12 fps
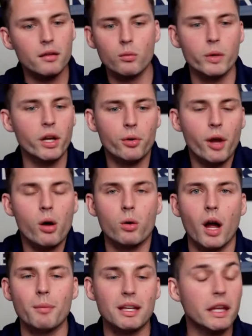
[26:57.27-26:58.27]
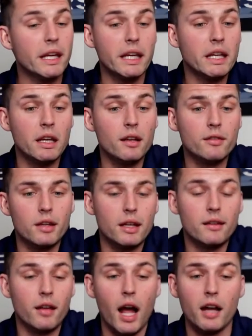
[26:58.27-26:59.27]
We don't know. I mean, like he is,
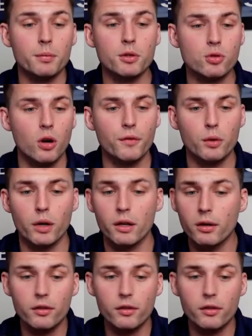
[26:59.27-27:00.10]
he's a Heisman Trophy winner.